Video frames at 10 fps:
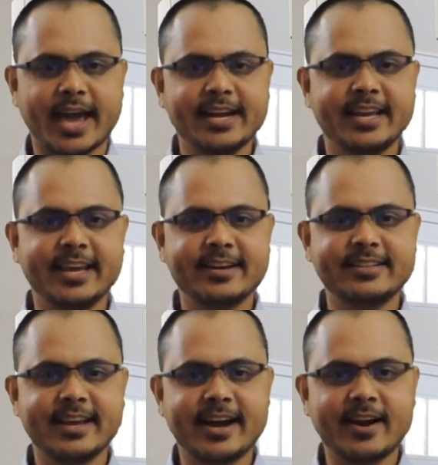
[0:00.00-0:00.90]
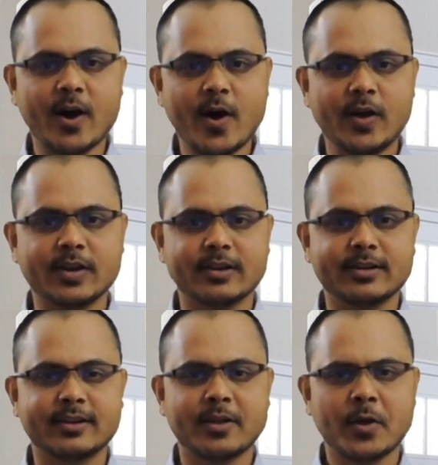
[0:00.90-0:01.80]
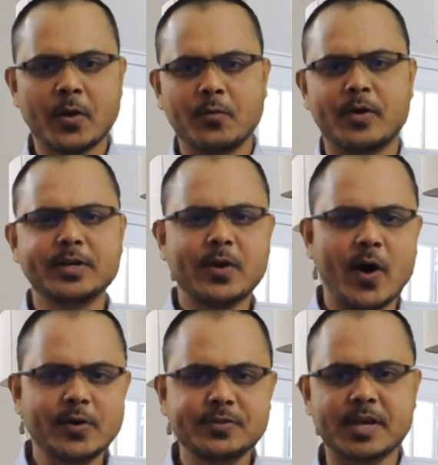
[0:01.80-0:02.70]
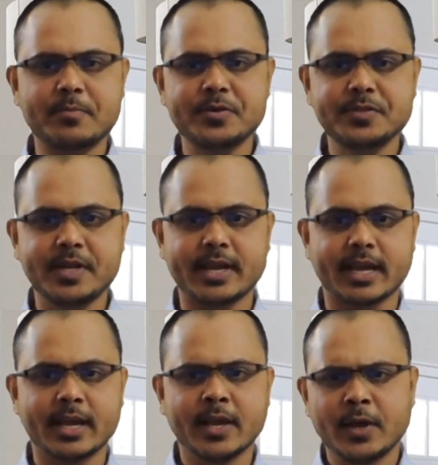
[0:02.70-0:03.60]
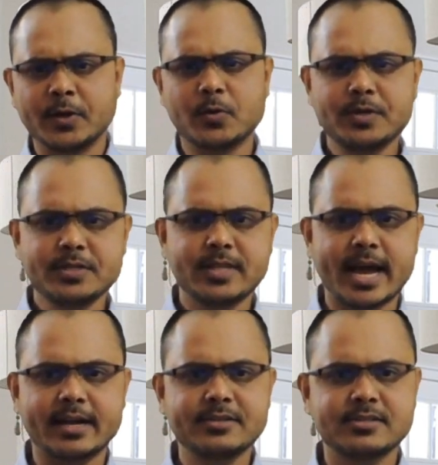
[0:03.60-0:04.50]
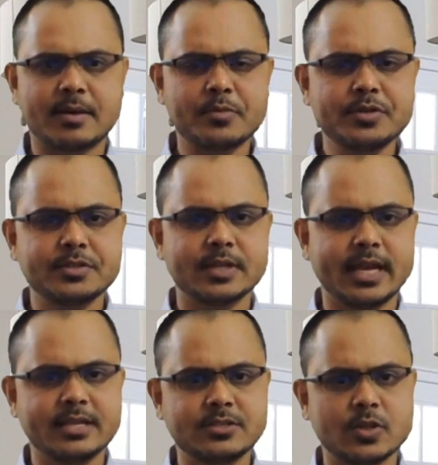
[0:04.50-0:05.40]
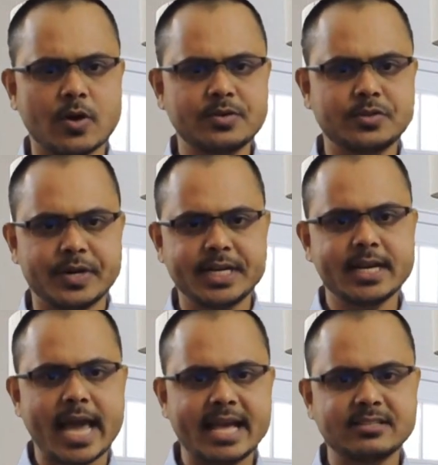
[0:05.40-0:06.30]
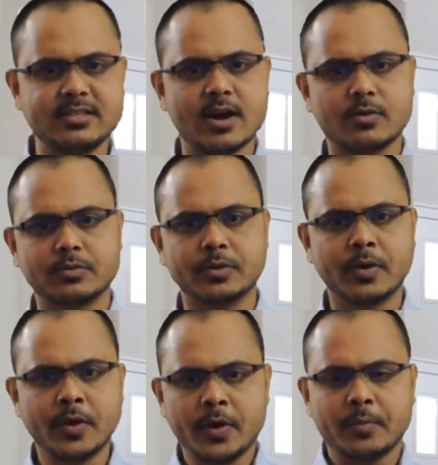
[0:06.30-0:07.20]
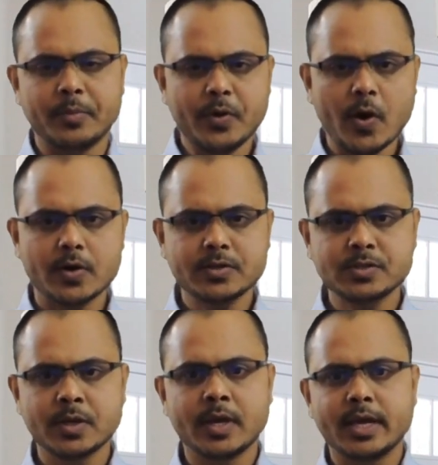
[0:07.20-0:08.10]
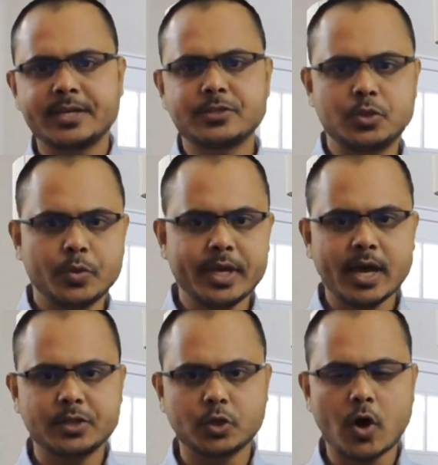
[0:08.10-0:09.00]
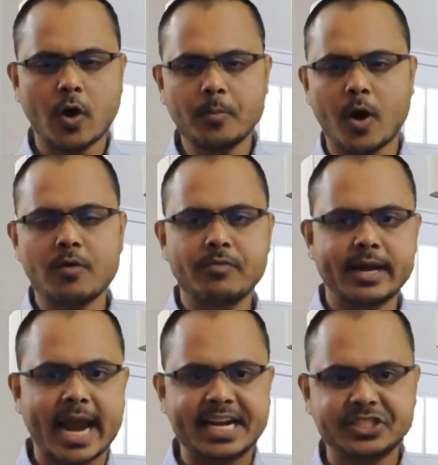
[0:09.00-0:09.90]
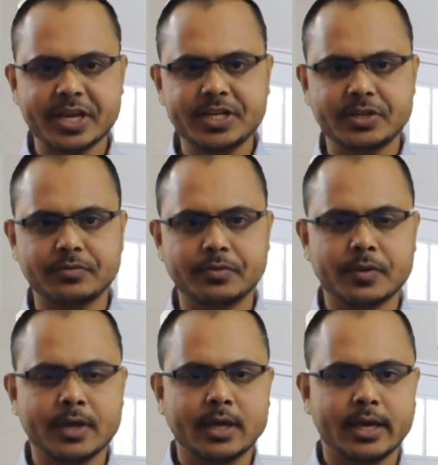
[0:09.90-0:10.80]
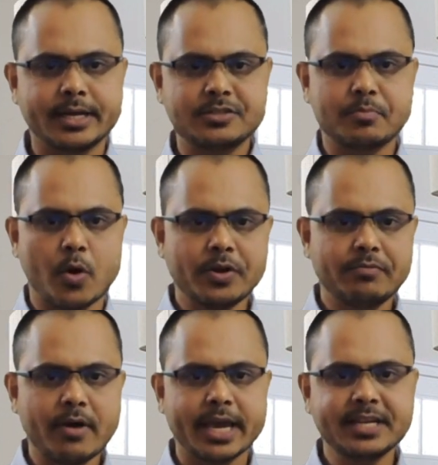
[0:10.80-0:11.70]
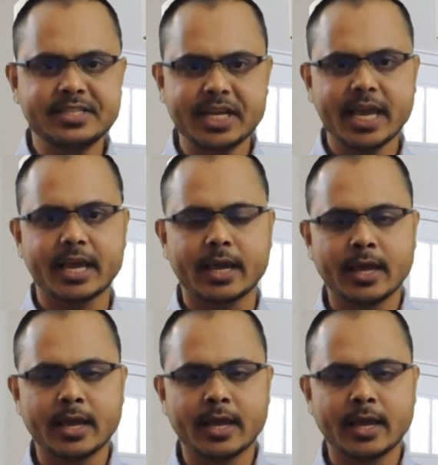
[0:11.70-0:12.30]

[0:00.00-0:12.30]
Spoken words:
And here they are all. One hot summer's day. Notice that summers is not treated as noun because it's doing a job of an adjective. It's modifying day,